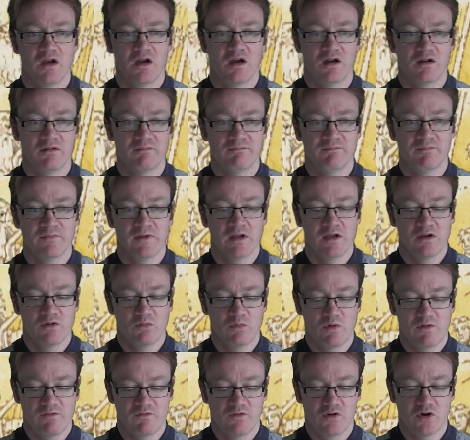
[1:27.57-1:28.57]
Um,
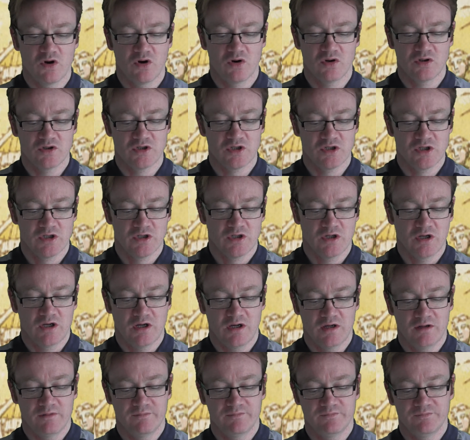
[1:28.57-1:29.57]
we've got
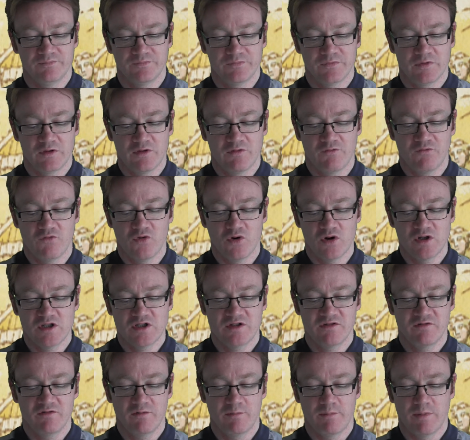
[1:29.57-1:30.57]
um, the
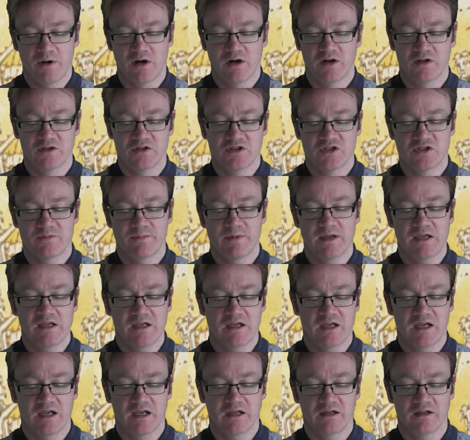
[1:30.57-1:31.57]
voice of the bard
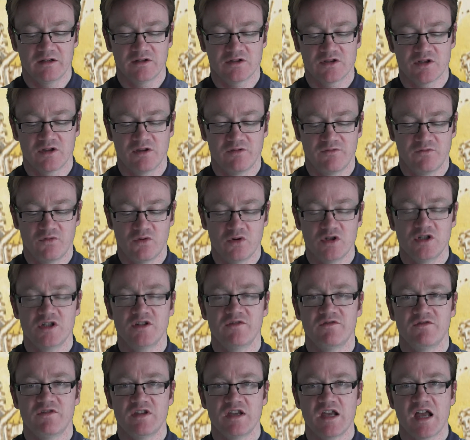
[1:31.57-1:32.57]
speaking, so the
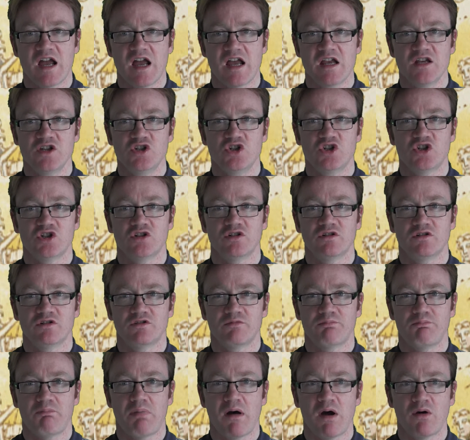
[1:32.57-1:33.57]
voice of the
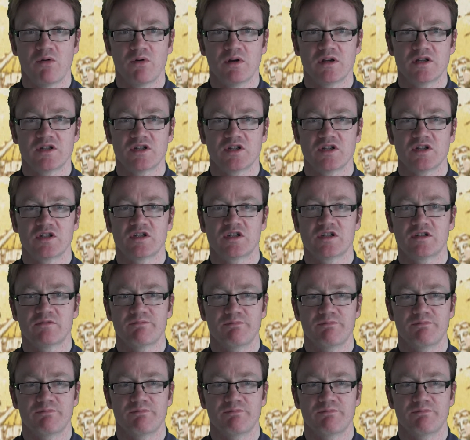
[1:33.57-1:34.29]
ancient poet